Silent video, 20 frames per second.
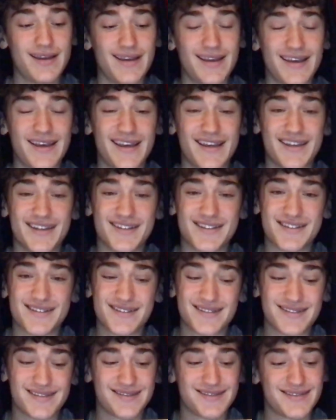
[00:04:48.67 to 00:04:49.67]

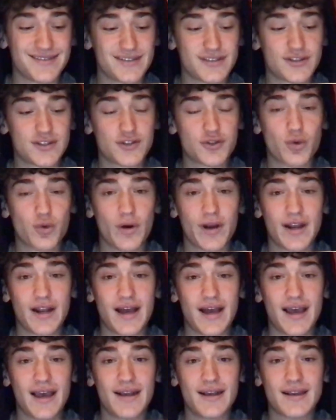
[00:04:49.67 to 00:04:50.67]
his
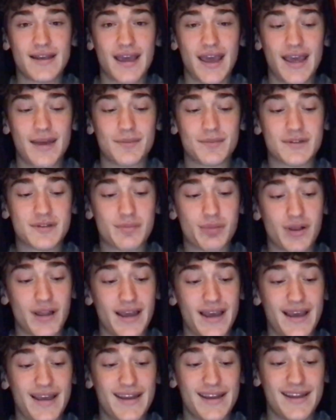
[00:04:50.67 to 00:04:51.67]
29 games
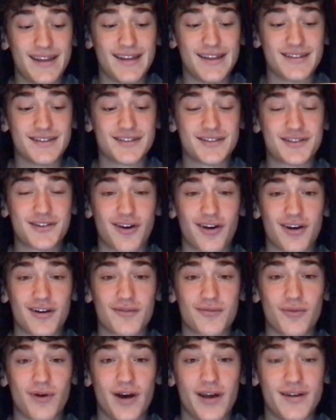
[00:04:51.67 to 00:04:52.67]
played, and he didn't start,